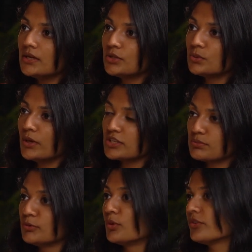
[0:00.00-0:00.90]
to
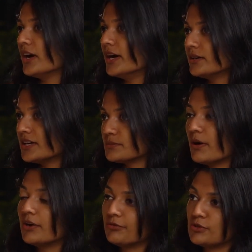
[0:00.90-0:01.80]
explore that as
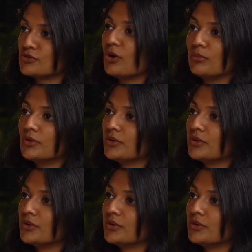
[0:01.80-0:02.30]
part of your job.